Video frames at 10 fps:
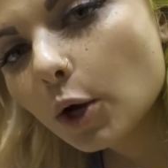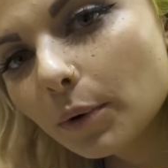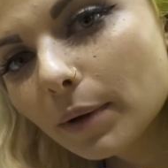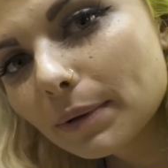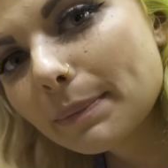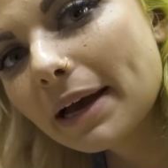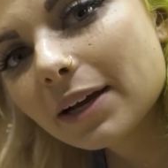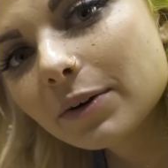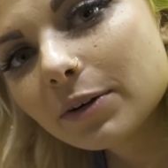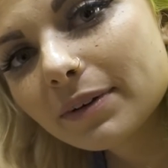We'll be back
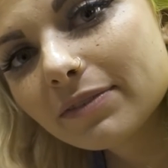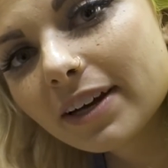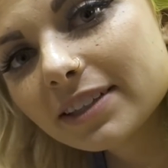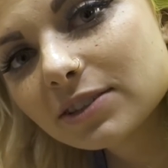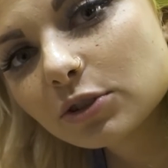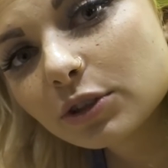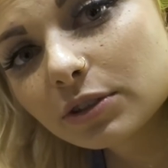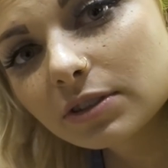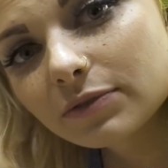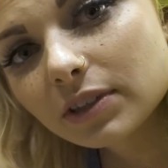when we find
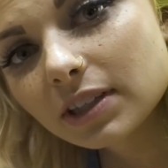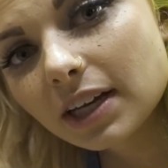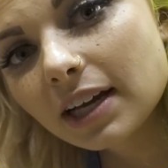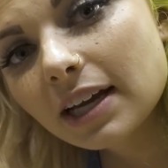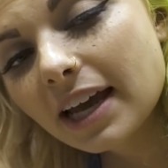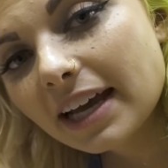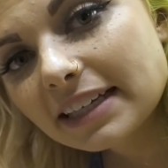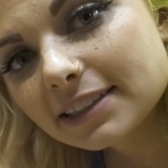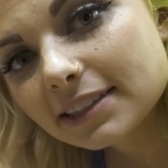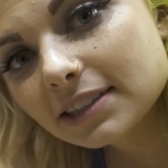screws for the
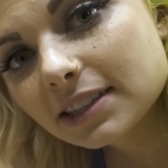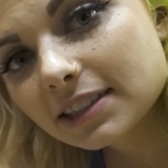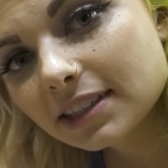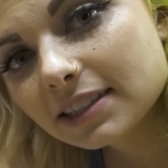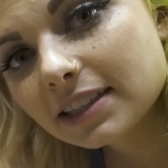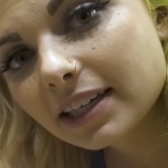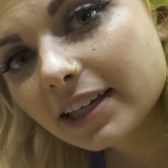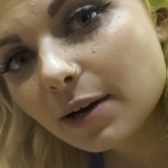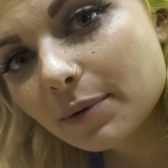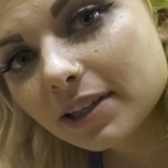SSDs because it didn't
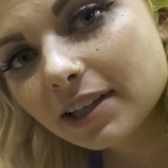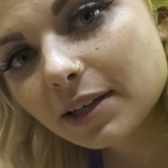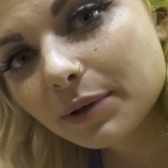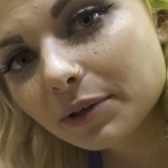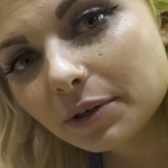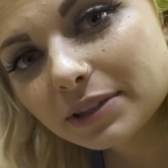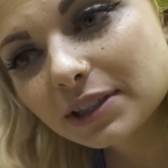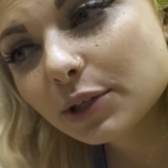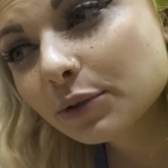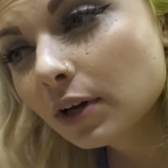come with any. We don't know what to
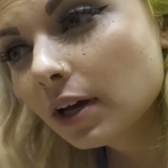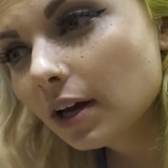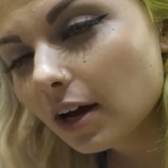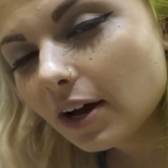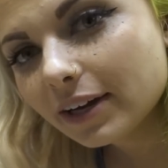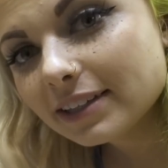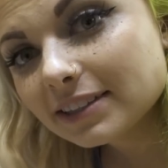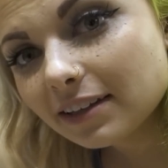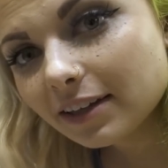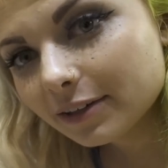do. Okay,
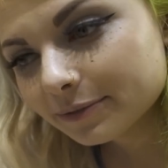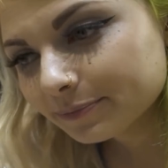see you later.